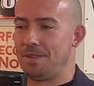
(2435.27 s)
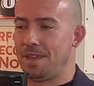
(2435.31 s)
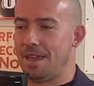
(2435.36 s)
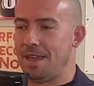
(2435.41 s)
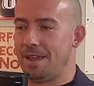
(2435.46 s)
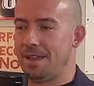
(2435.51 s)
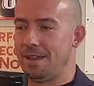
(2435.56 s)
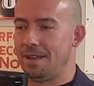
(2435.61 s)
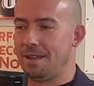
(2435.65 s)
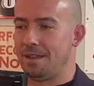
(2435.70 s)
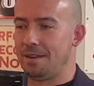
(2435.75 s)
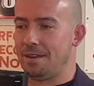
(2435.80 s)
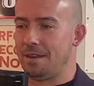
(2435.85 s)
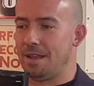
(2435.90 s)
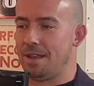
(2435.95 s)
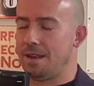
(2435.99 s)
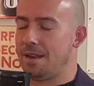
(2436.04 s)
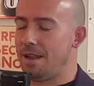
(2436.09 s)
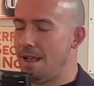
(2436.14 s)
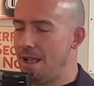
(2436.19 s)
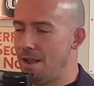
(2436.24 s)
And
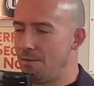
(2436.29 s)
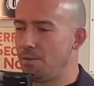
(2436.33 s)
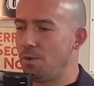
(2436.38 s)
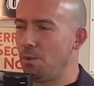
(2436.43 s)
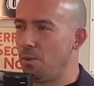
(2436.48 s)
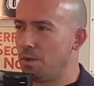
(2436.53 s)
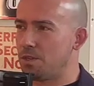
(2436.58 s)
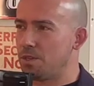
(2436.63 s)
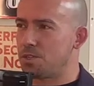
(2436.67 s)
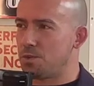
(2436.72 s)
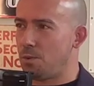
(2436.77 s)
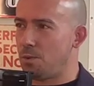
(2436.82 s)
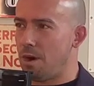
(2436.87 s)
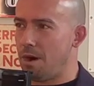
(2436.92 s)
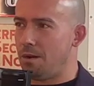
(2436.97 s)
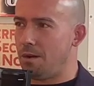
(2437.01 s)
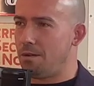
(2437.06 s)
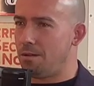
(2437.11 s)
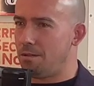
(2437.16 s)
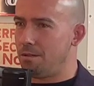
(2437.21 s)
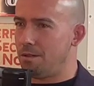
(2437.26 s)
every once in a
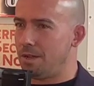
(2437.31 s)
while,